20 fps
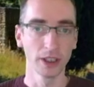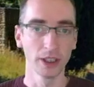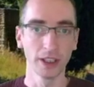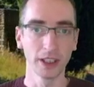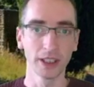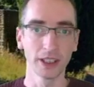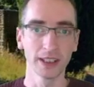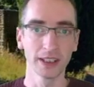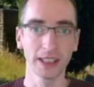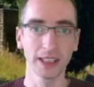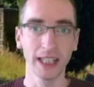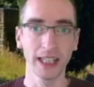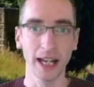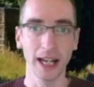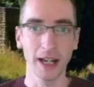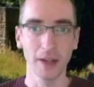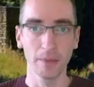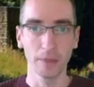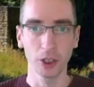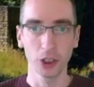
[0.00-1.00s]
You can see
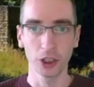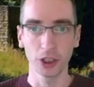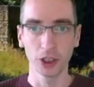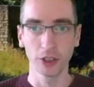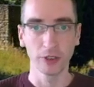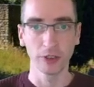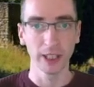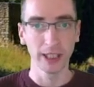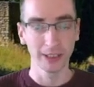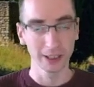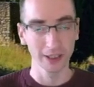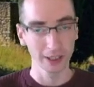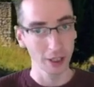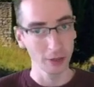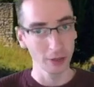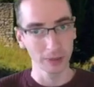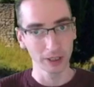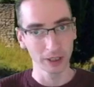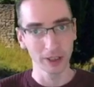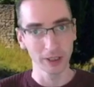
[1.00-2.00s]
how much the green
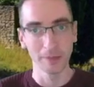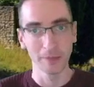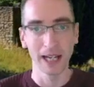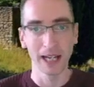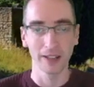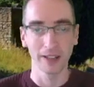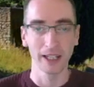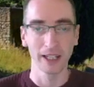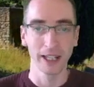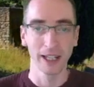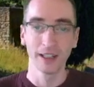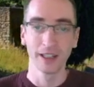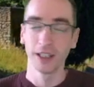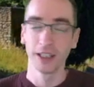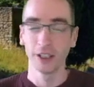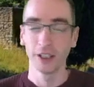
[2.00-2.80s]
slopes at the back there.